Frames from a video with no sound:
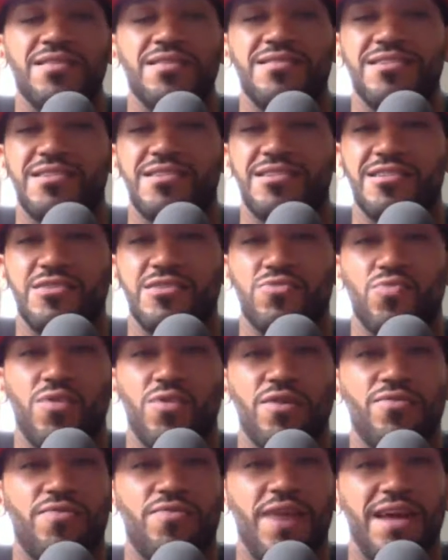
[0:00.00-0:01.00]
This is just
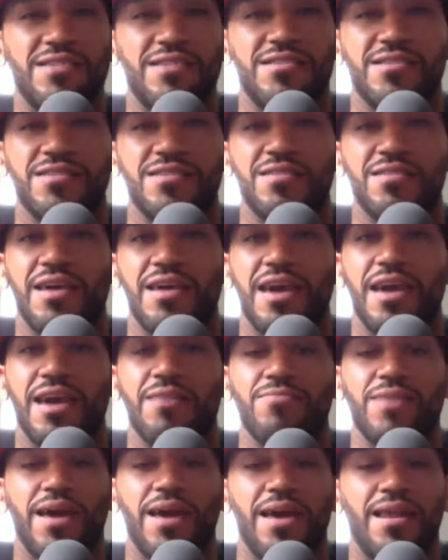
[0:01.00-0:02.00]
one facet of the
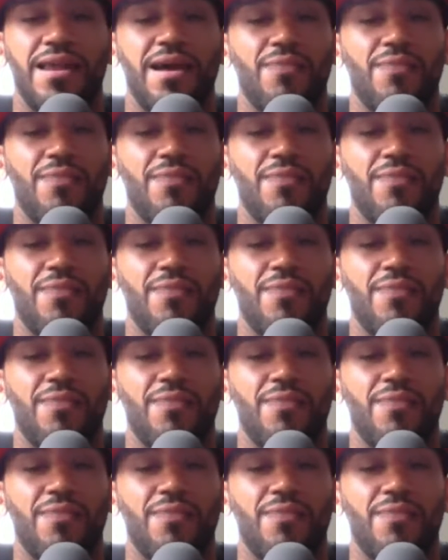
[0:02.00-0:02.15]
game that